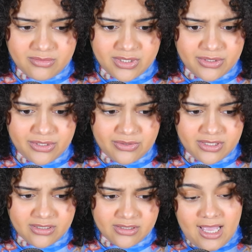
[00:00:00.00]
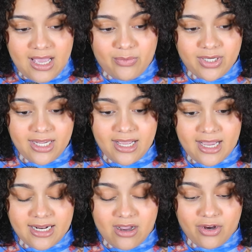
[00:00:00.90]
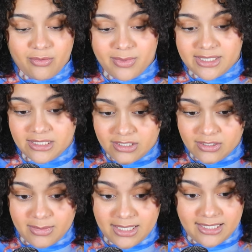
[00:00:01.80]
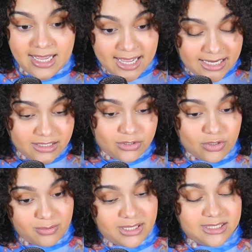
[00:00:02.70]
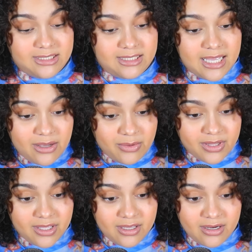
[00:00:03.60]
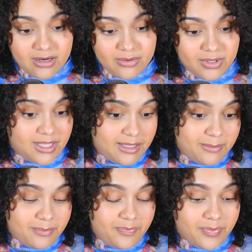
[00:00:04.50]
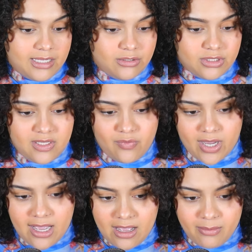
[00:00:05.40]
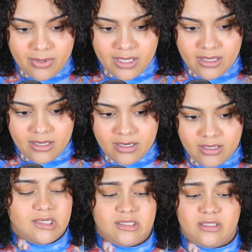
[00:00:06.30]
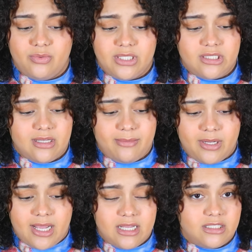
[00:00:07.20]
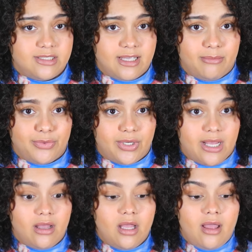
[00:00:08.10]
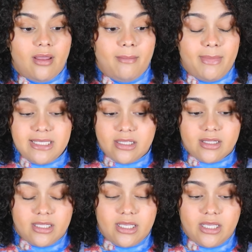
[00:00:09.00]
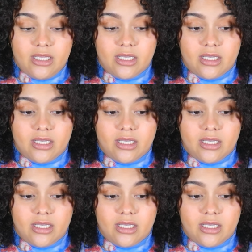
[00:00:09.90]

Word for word: what are you doing? One day I had an argument with my sister. My dad told me to stay with her, with him. I told Steve what happened. Because the way she's typing, I had to skim through that. Basically,